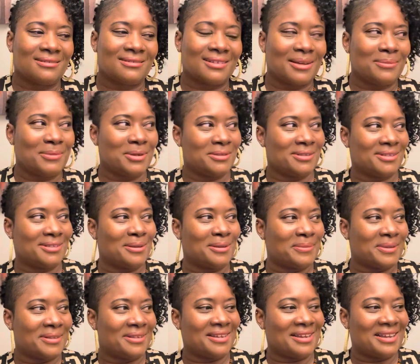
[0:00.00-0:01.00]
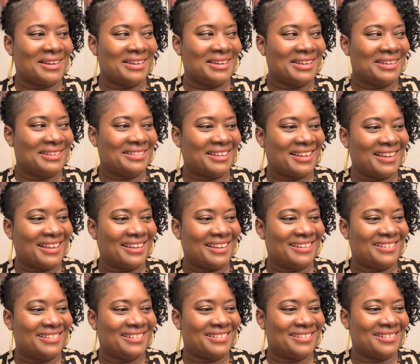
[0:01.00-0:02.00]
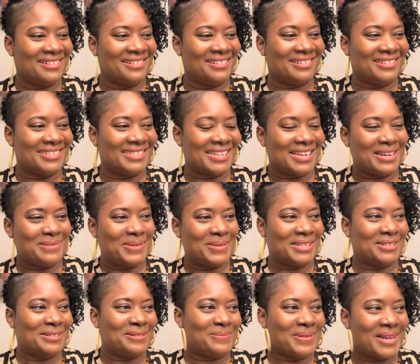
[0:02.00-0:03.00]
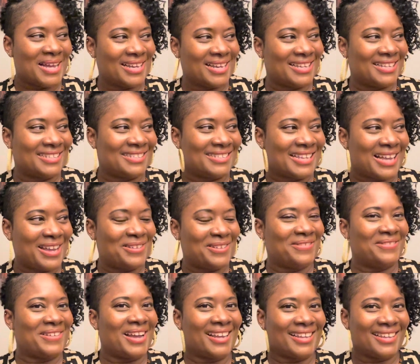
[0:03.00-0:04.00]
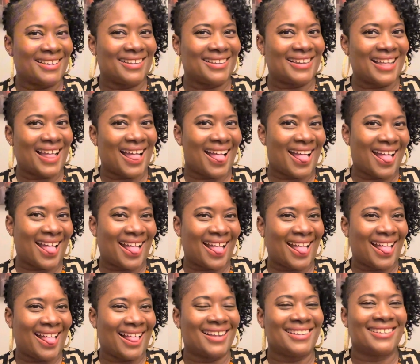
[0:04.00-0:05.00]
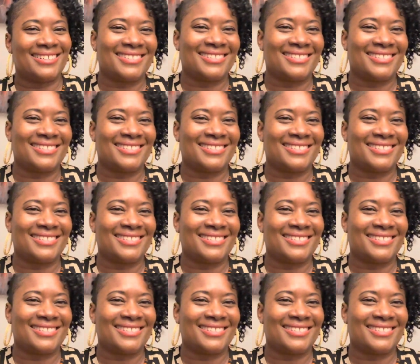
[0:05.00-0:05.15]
I'm onto something there. I like that. Oh, it's not about your pockets, it's how you rock it. Ah!